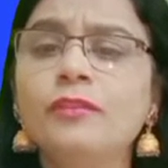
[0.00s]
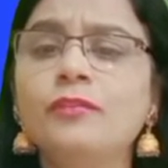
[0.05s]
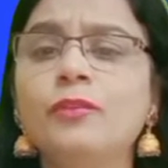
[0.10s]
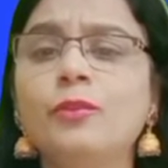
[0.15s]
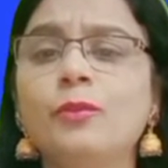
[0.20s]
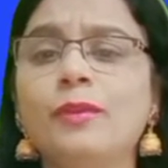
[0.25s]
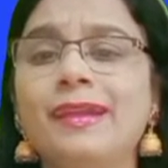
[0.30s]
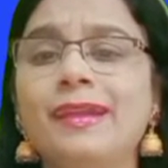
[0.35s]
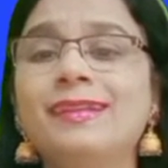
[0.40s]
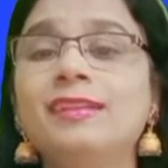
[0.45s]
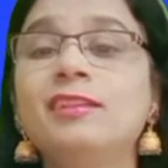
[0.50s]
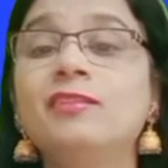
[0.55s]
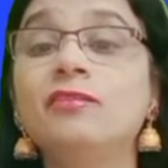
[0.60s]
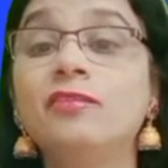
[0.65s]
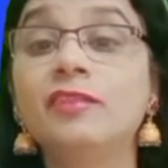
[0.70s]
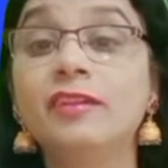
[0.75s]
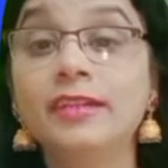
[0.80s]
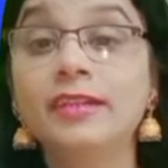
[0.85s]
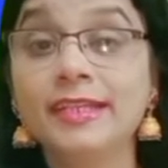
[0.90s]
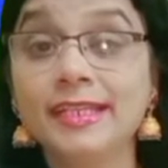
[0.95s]
if you write the
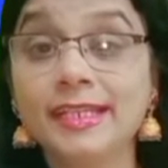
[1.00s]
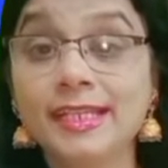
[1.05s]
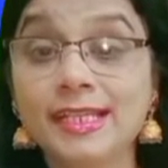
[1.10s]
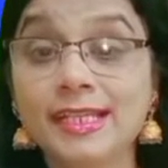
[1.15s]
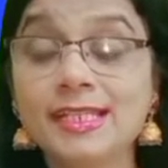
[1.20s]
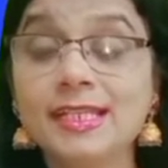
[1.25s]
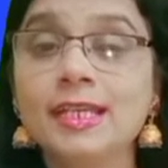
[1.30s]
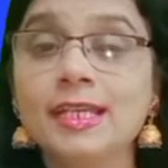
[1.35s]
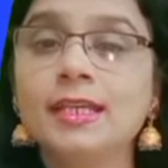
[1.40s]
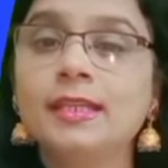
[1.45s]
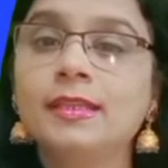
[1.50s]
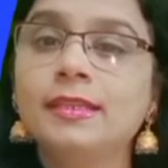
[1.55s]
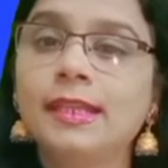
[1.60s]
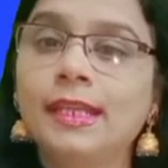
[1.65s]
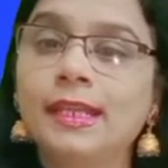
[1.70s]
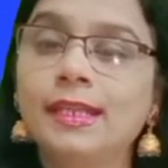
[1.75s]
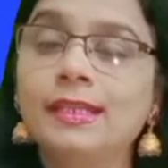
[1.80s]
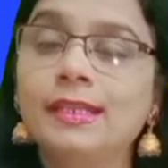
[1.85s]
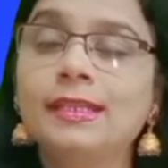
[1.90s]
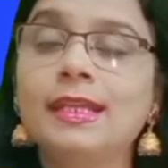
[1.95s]
word yes,
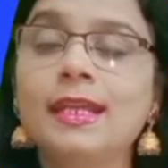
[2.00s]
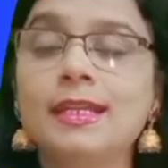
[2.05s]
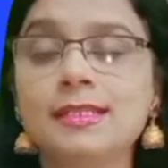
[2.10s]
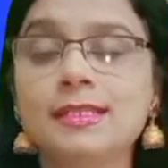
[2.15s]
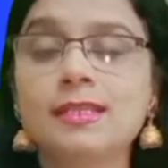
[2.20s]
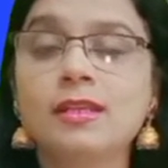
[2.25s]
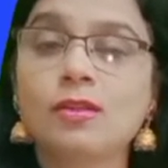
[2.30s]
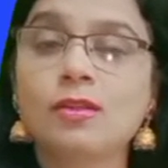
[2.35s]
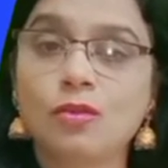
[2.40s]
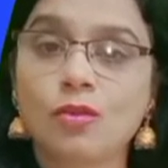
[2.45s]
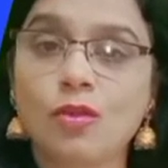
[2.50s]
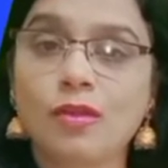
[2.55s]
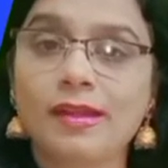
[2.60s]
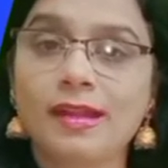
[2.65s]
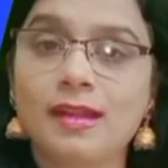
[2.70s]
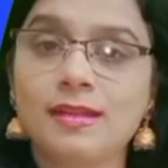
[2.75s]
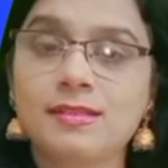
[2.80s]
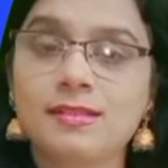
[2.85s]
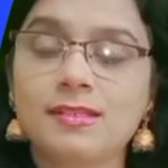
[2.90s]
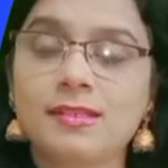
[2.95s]
then that is a
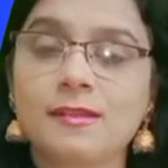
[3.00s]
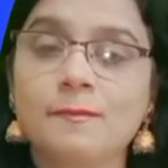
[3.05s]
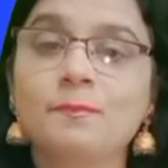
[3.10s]
wrong answer.